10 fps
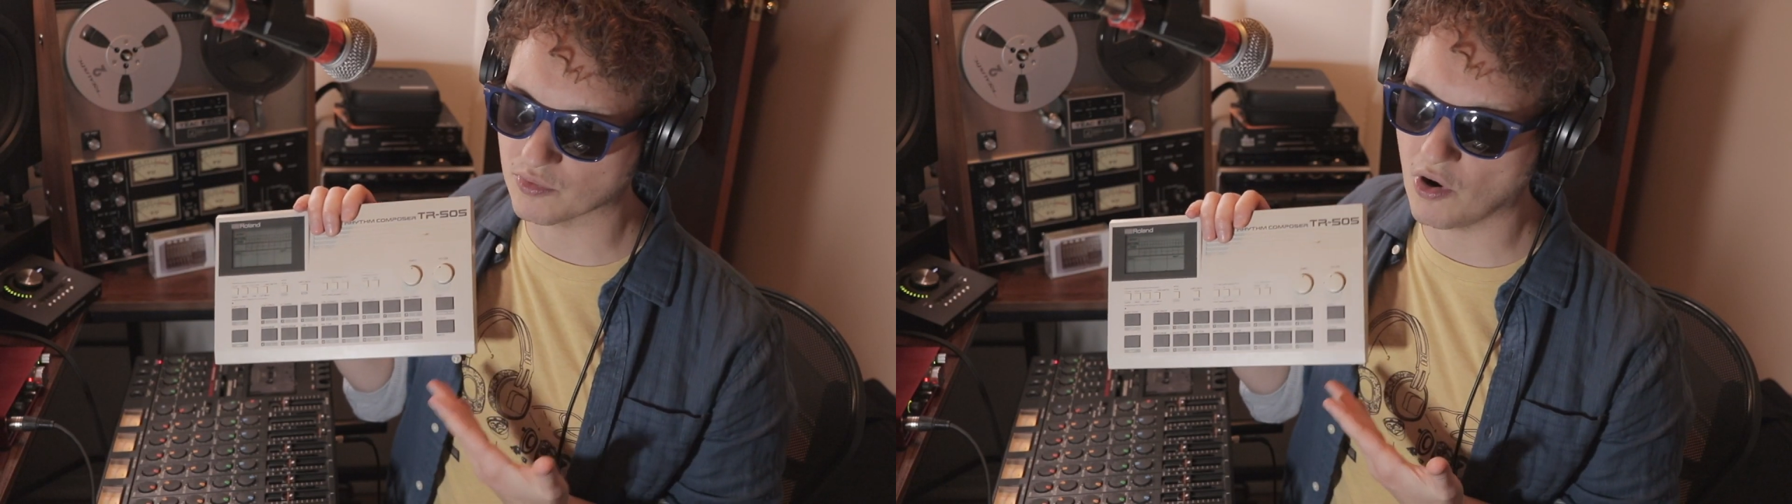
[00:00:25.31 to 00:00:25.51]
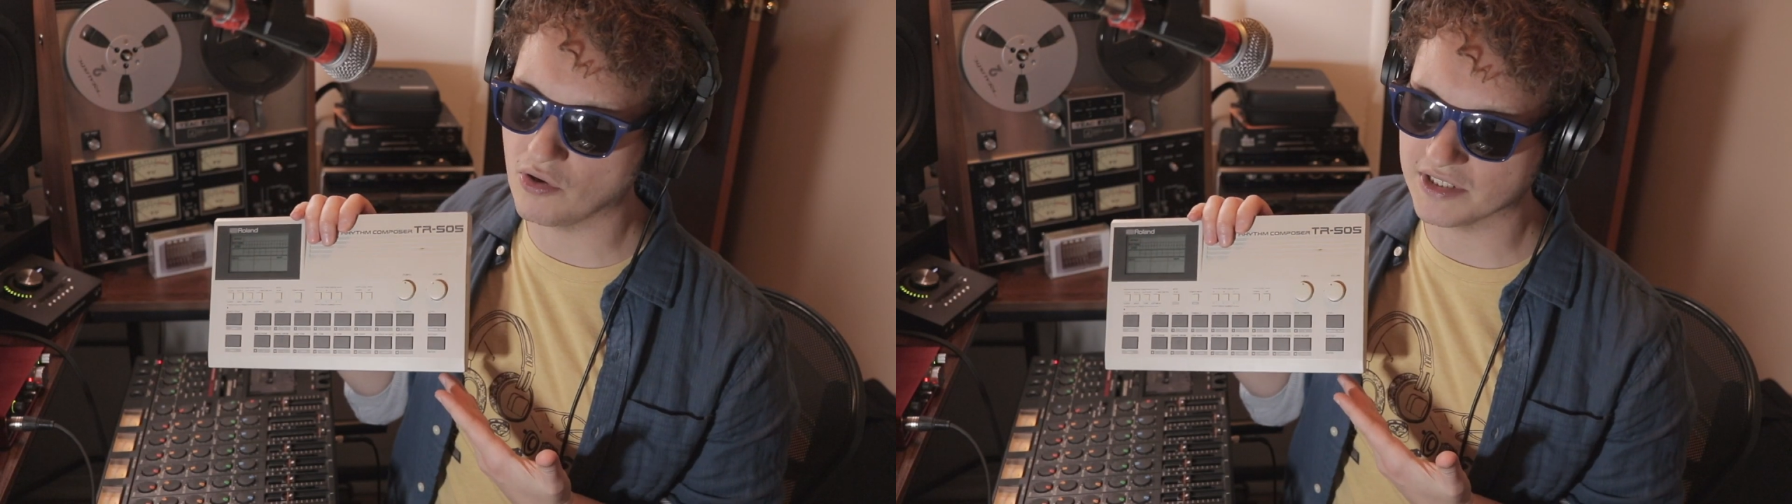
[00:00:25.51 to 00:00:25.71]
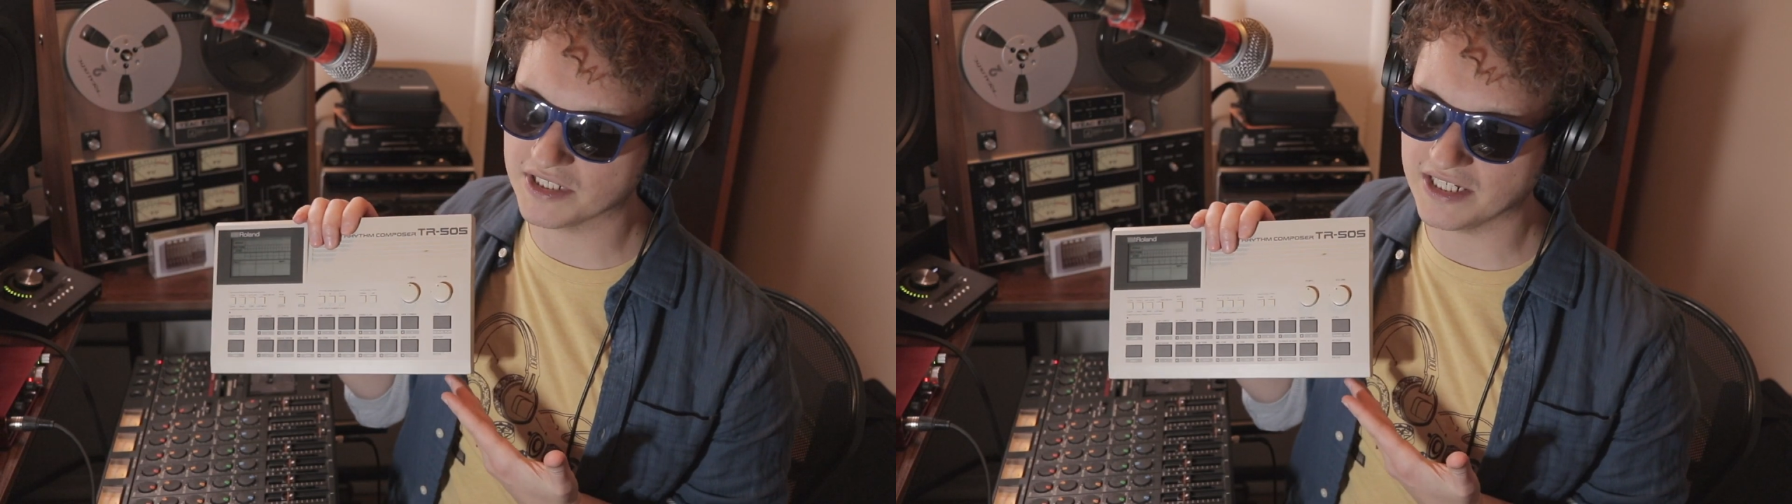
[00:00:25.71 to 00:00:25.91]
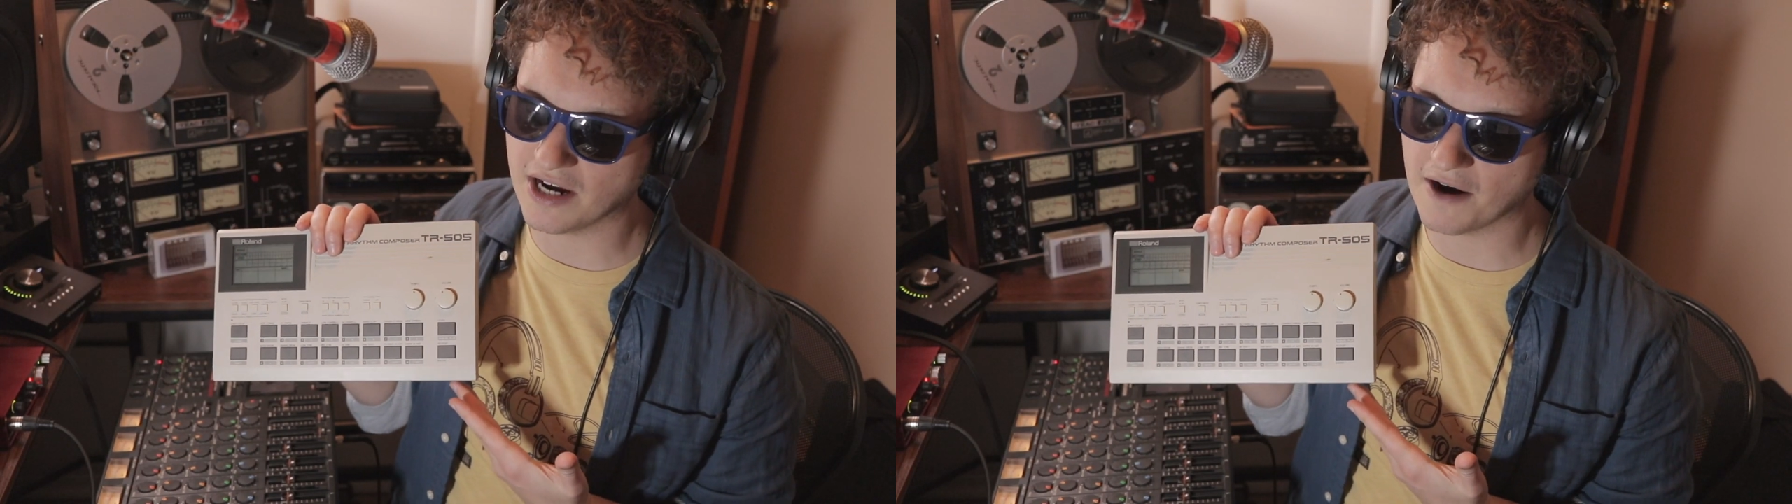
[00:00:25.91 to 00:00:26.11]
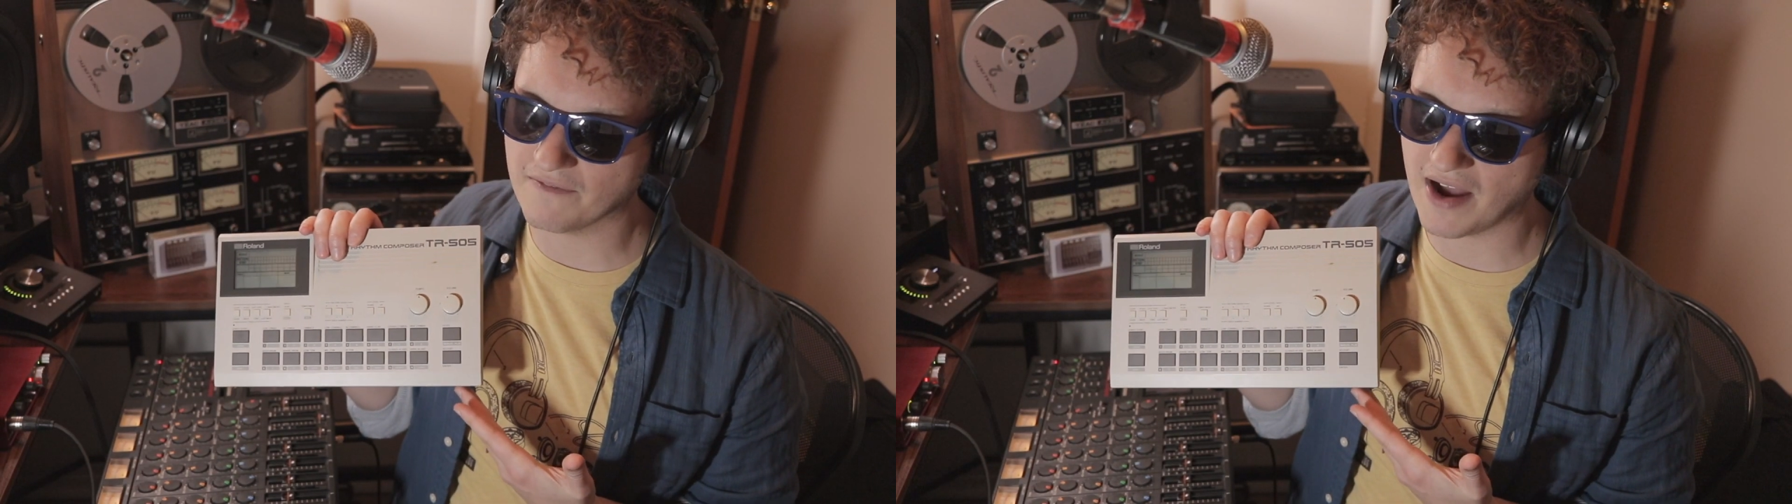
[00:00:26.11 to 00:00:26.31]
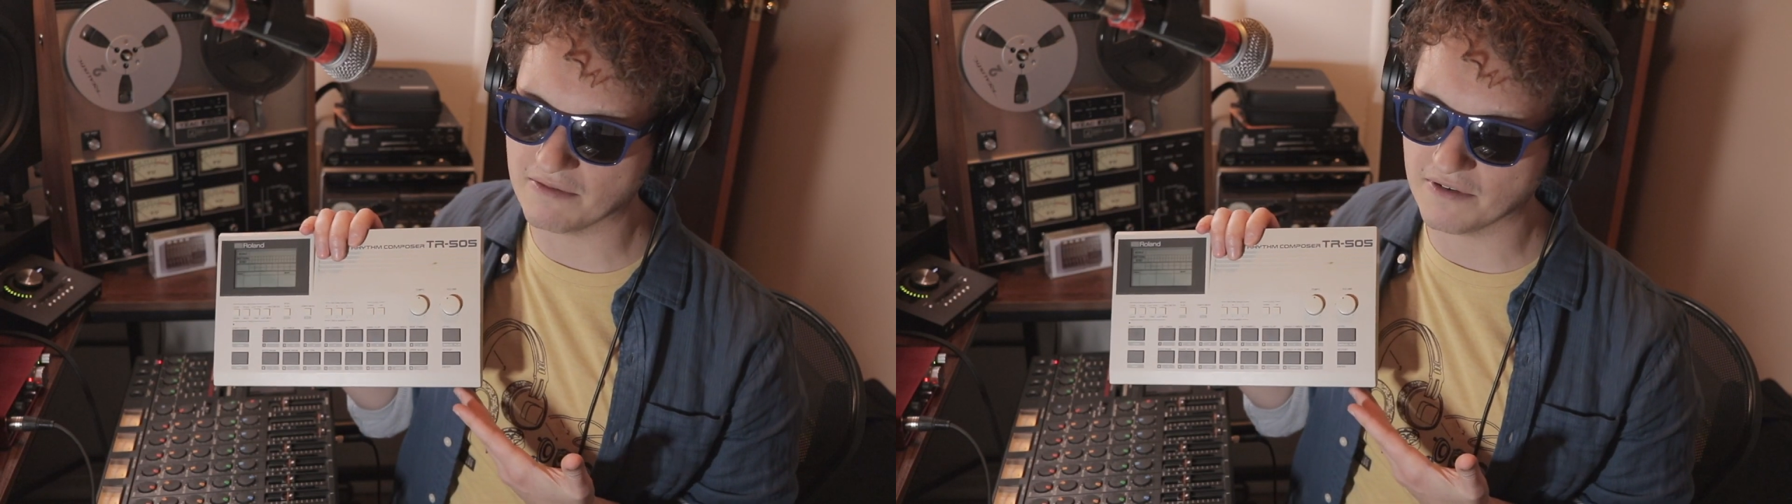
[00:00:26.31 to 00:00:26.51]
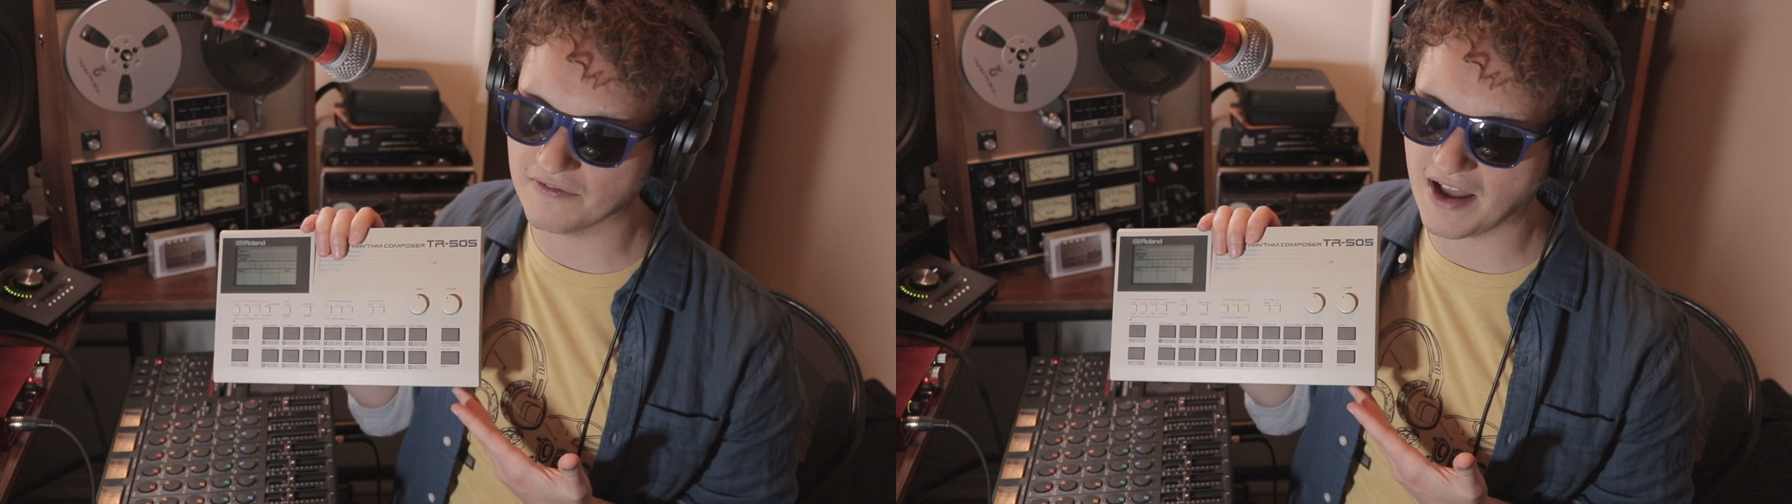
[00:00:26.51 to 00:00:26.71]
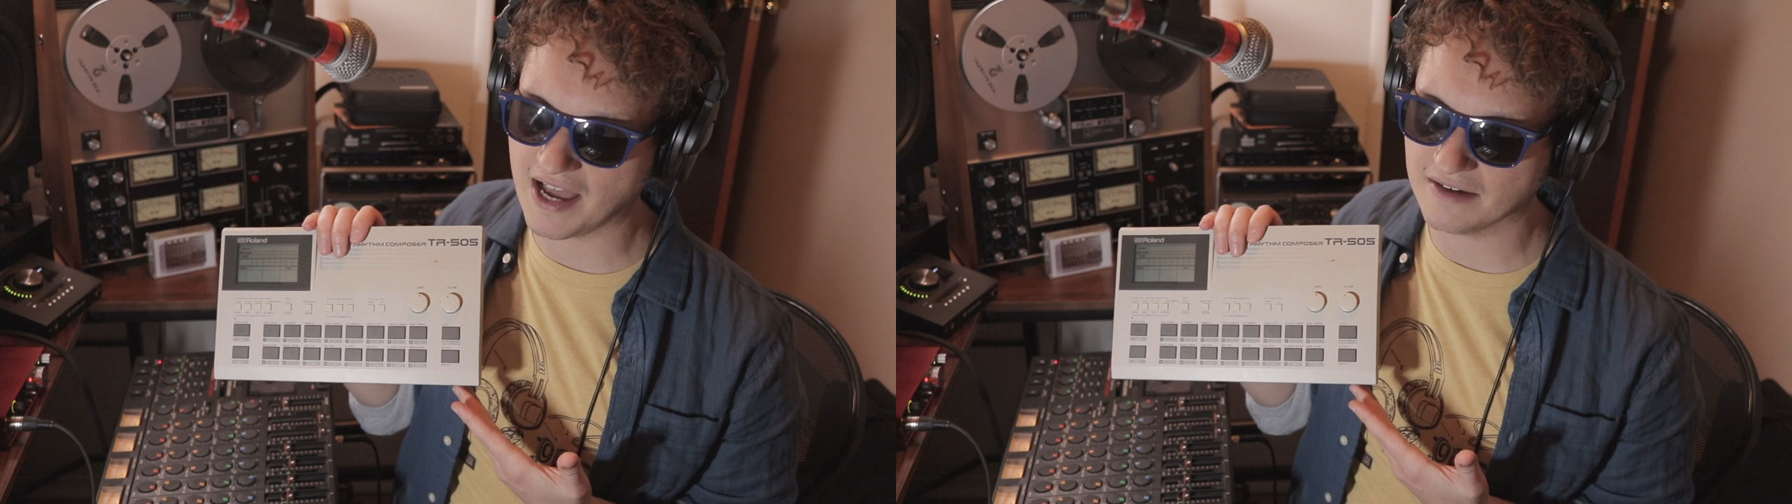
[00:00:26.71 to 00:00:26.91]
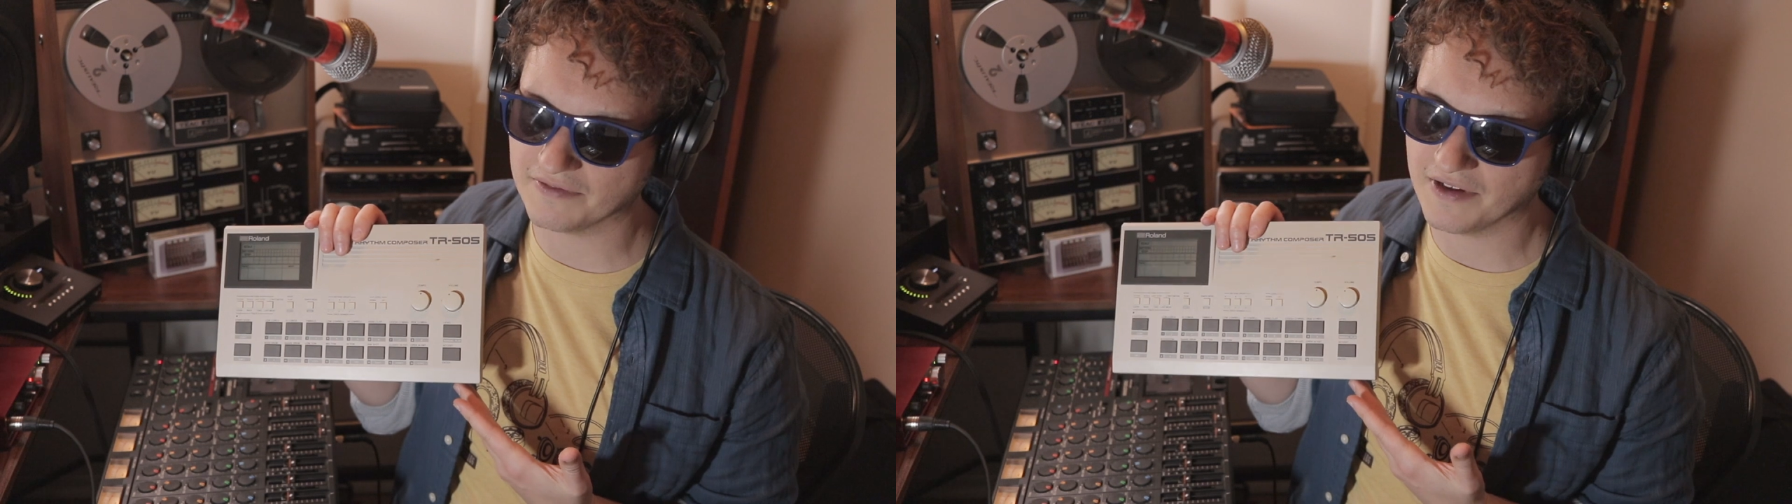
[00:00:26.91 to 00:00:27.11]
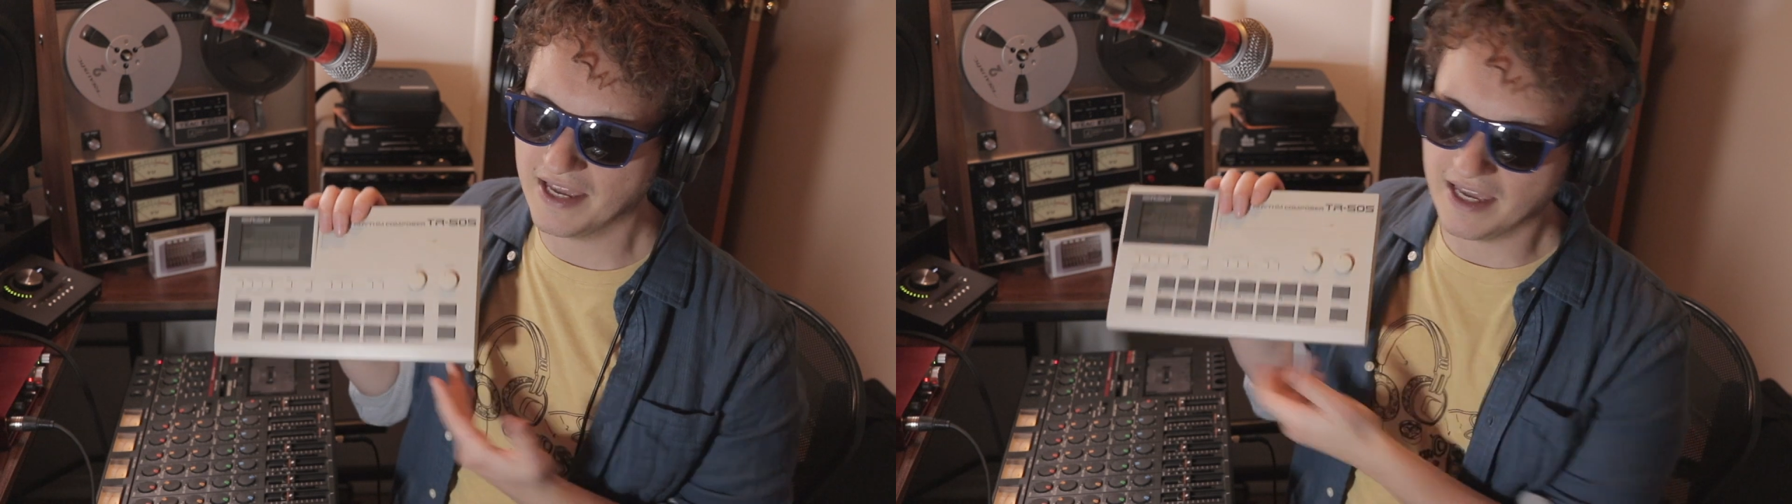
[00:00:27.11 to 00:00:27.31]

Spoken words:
Roland TR-505.